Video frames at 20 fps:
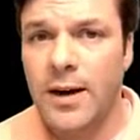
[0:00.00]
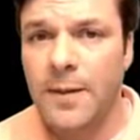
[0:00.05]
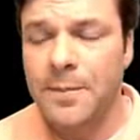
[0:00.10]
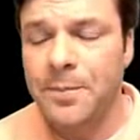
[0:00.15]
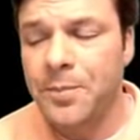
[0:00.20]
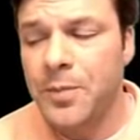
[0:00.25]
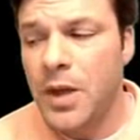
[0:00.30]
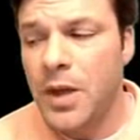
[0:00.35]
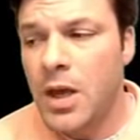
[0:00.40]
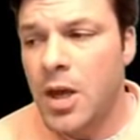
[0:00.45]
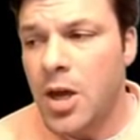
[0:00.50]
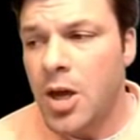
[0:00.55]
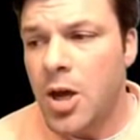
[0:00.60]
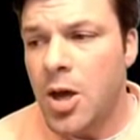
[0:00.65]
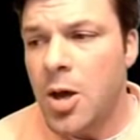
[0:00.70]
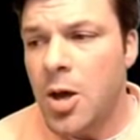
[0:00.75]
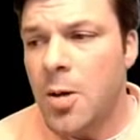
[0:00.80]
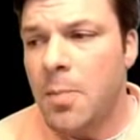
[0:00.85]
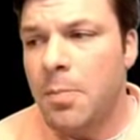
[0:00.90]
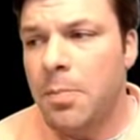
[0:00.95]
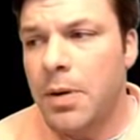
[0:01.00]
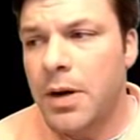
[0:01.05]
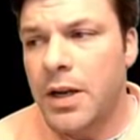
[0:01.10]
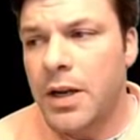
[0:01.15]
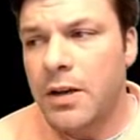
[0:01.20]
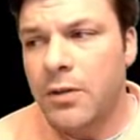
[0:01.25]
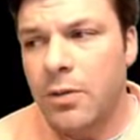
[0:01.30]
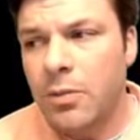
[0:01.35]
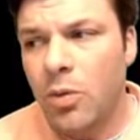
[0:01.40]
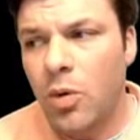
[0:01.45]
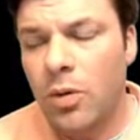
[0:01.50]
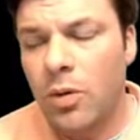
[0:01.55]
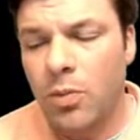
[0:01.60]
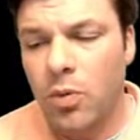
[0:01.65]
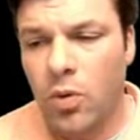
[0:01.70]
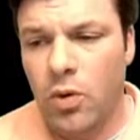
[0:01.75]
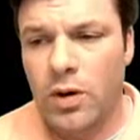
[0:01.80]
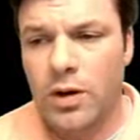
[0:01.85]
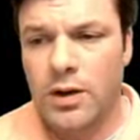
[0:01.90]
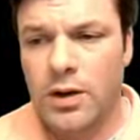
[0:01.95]
there. But even
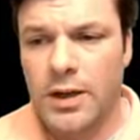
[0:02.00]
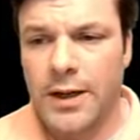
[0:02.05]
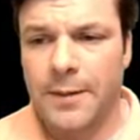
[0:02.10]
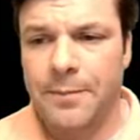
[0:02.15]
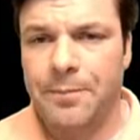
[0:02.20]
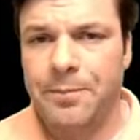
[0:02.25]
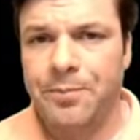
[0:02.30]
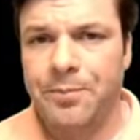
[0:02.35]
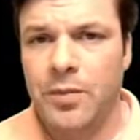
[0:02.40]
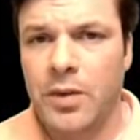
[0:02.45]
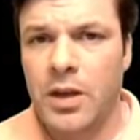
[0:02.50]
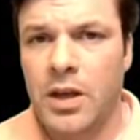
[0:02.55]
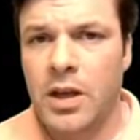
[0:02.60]
more importantly,